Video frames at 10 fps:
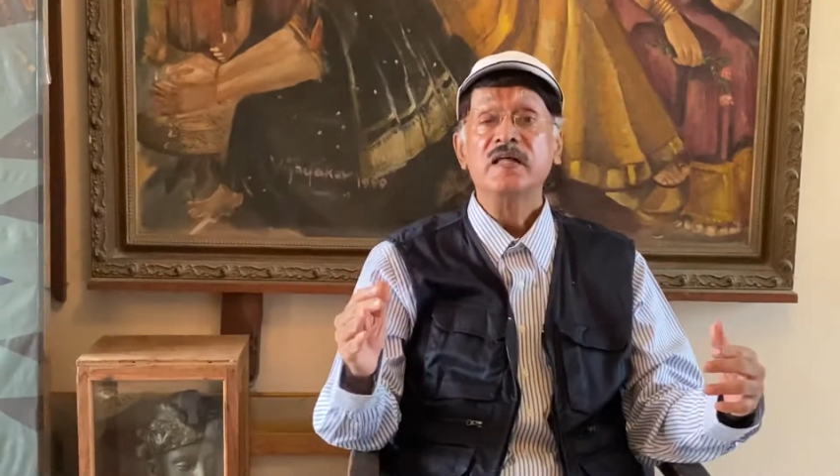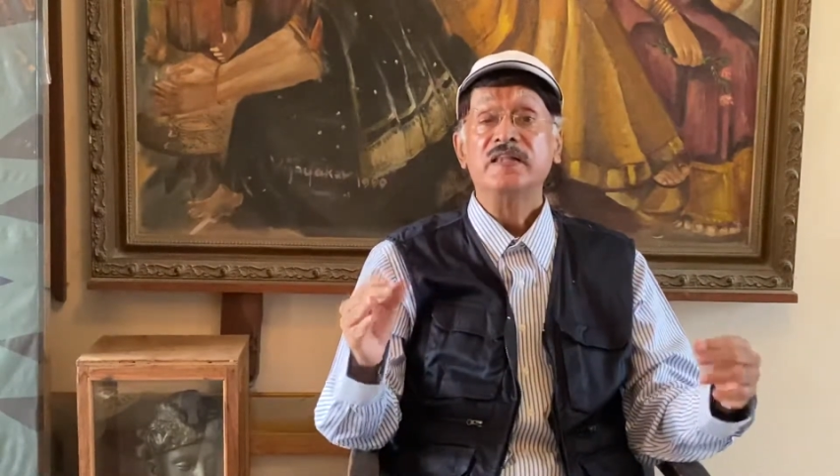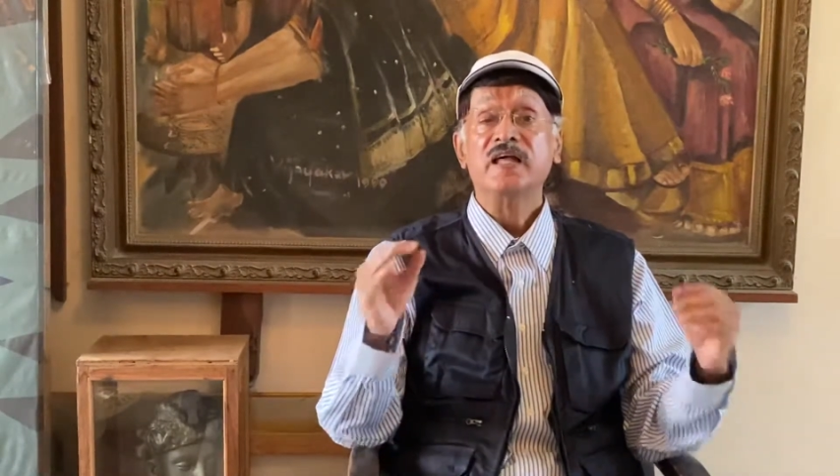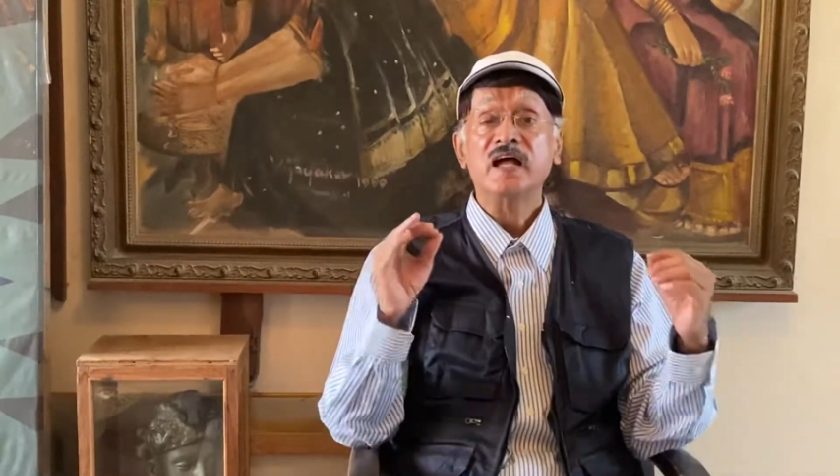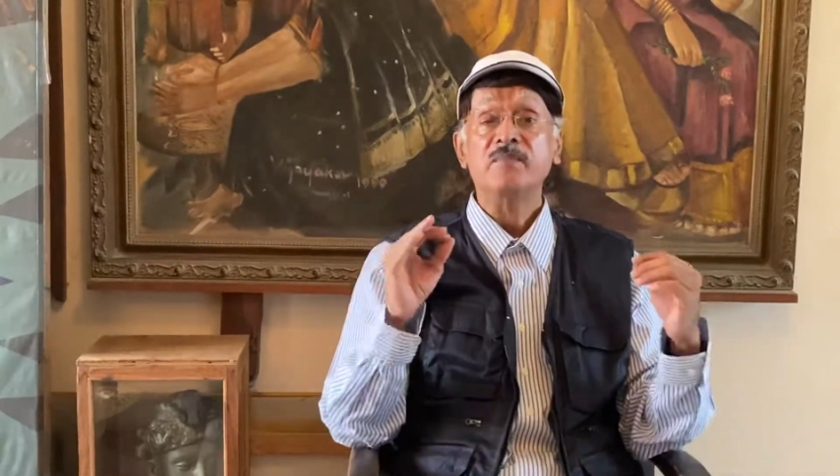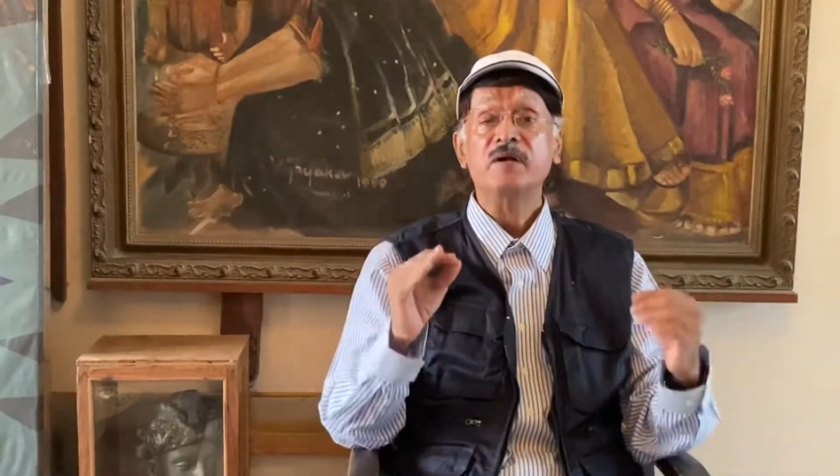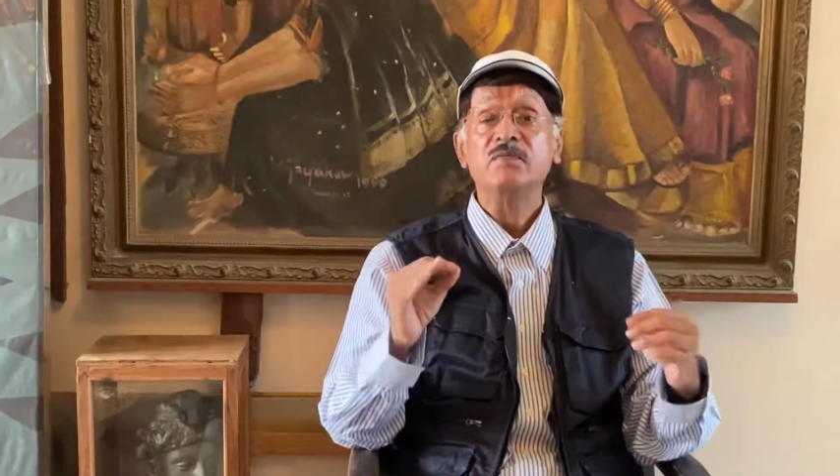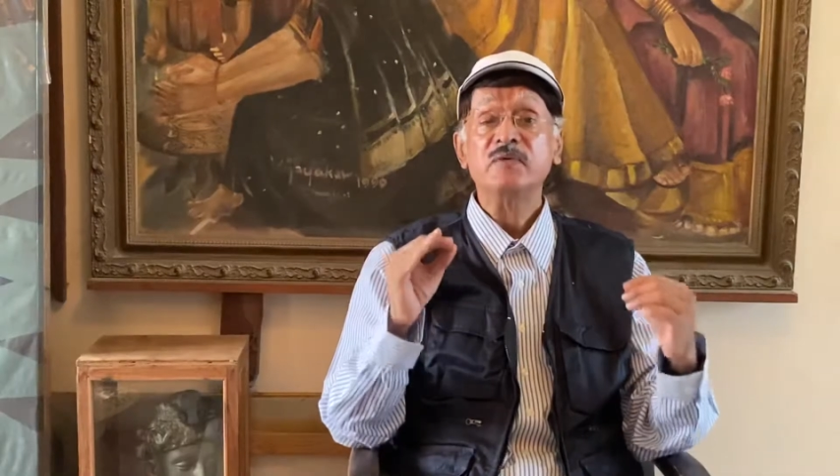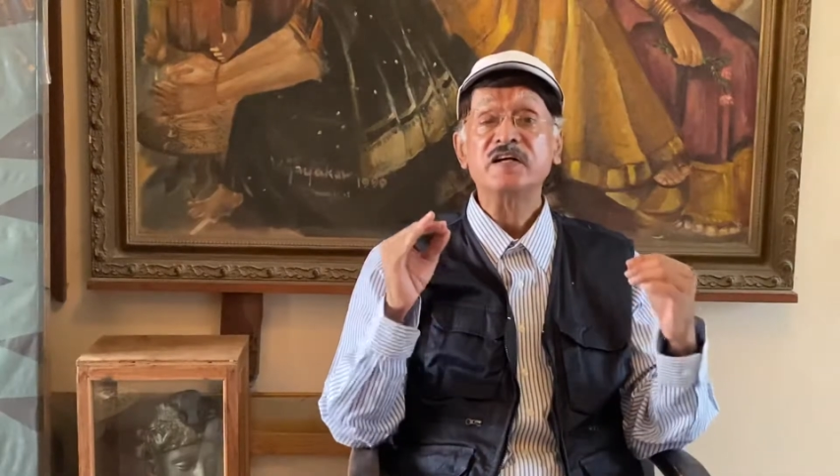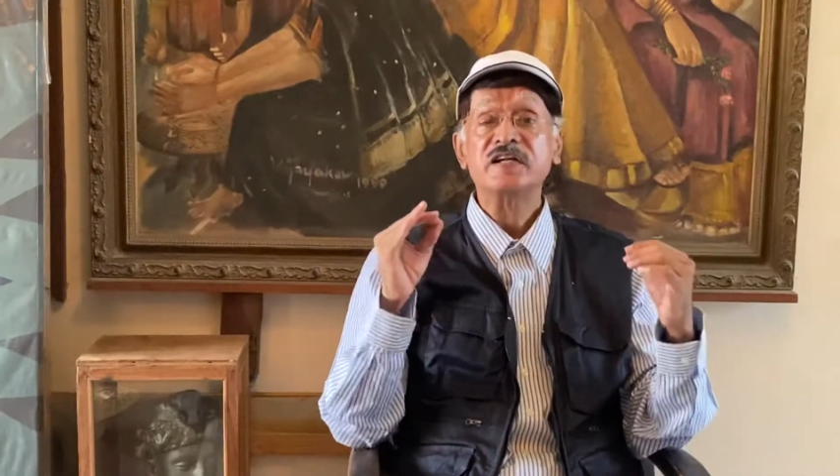the
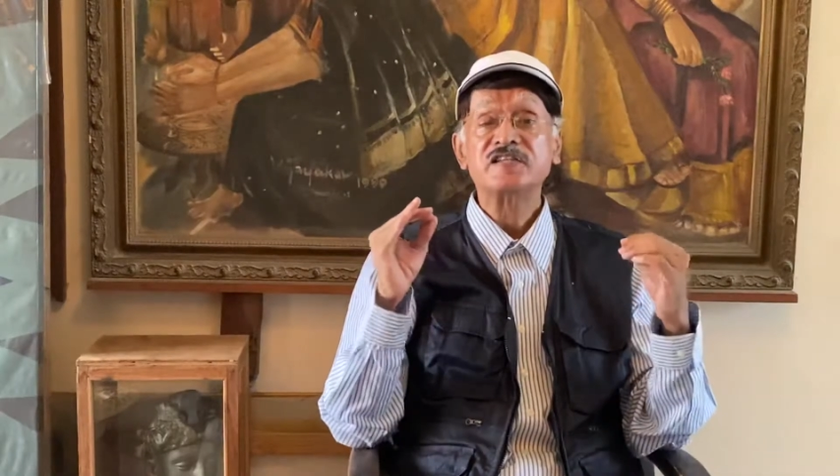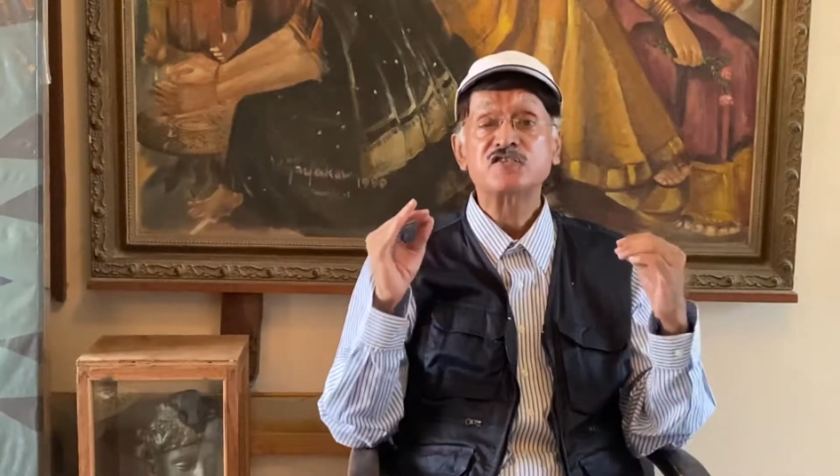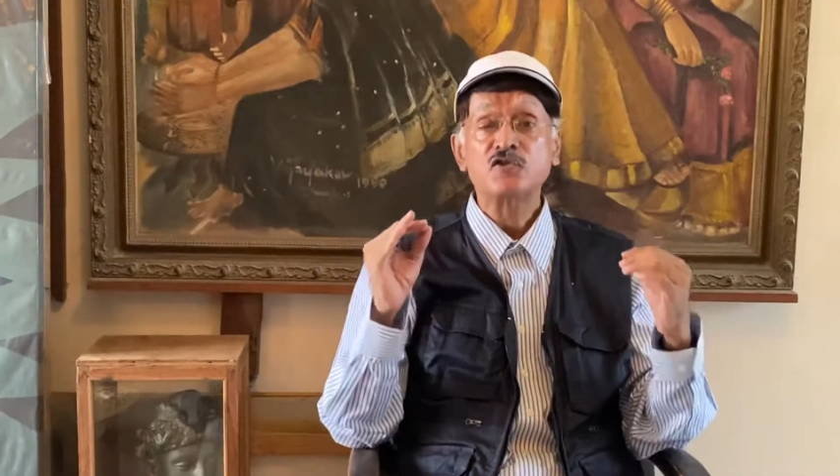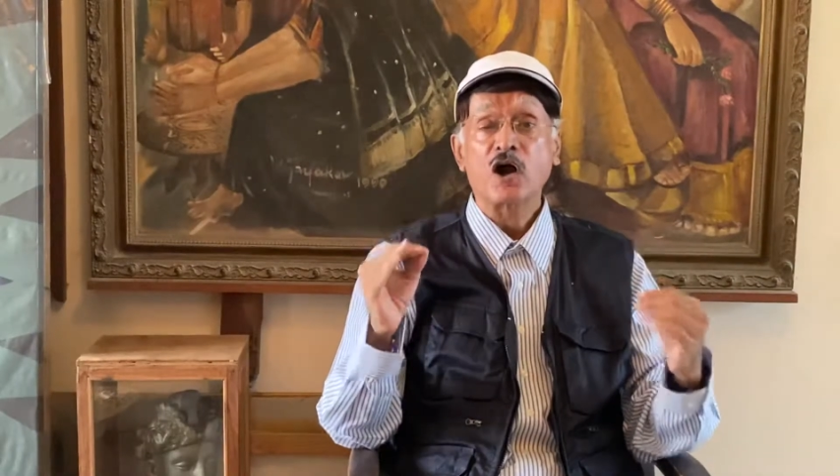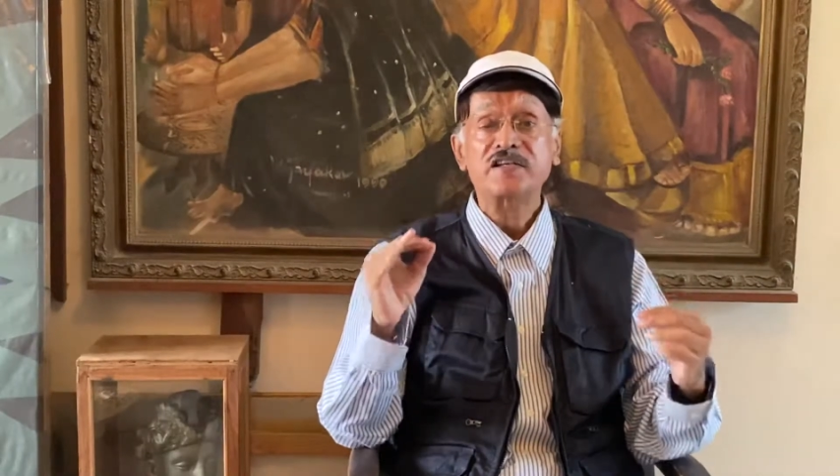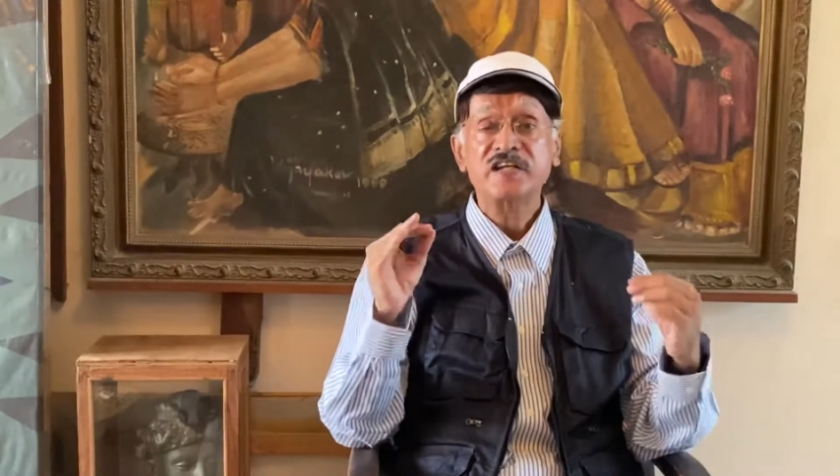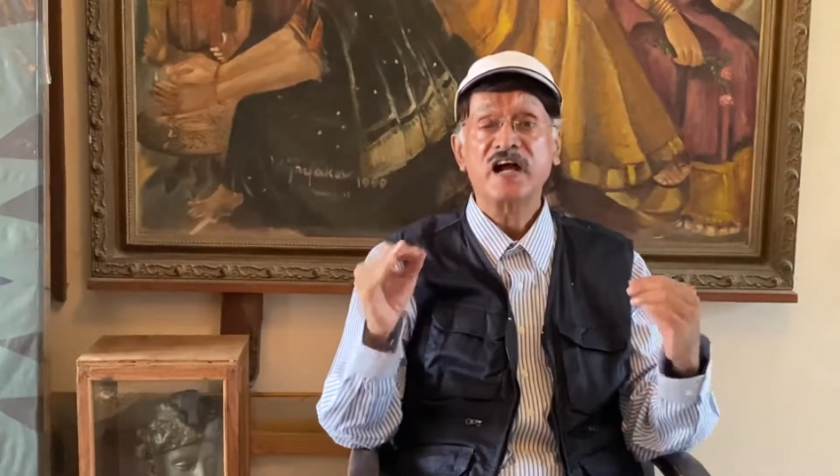amendment has not